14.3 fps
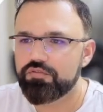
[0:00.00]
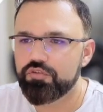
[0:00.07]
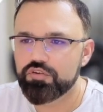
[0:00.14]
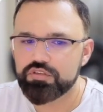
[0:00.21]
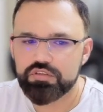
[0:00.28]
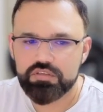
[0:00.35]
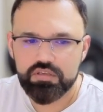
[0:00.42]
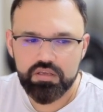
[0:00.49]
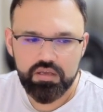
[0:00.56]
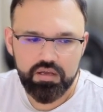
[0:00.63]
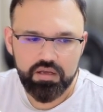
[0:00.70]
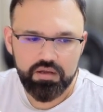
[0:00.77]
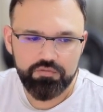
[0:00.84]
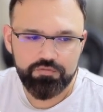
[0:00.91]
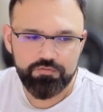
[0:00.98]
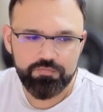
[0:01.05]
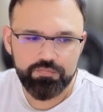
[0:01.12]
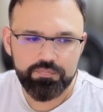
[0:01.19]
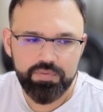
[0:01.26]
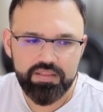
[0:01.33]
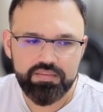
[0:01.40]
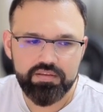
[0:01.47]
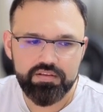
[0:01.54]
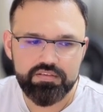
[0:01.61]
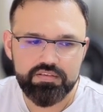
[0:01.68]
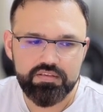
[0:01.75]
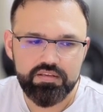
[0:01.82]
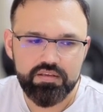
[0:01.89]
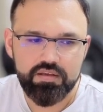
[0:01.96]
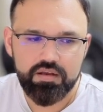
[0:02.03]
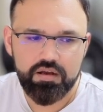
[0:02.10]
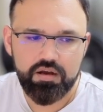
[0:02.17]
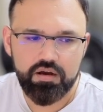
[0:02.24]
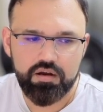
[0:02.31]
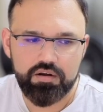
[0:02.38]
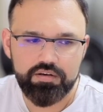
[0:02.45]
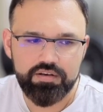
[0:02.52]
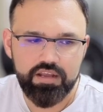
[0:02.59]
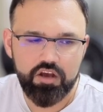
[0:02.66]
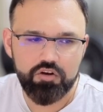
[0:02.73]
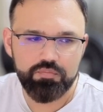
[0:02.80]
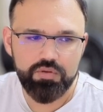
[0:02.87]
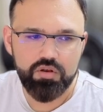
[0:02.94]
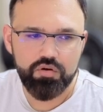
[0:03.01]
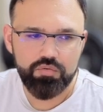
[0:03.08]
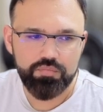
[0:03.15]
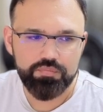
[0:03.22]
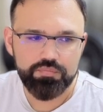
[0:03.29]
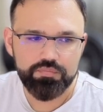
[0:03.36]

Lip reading: those methods are down below.